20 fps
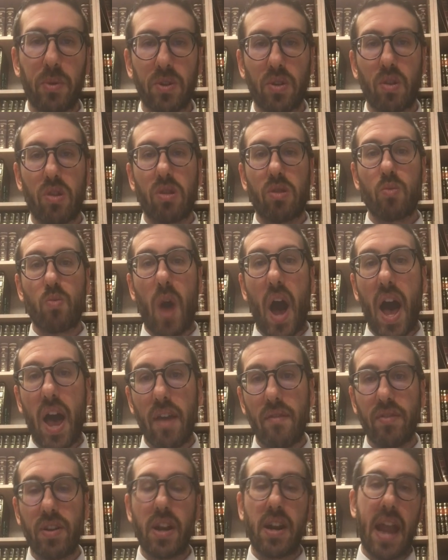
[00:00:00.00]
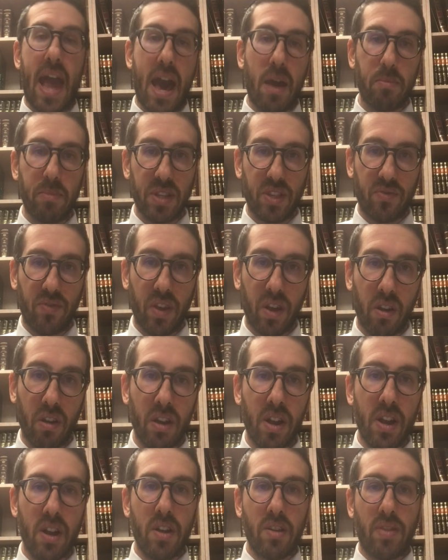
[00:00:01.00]
to thrive in an atmosphere
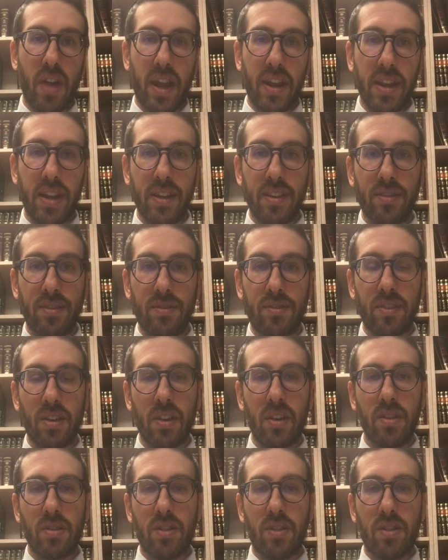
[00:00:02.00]
that is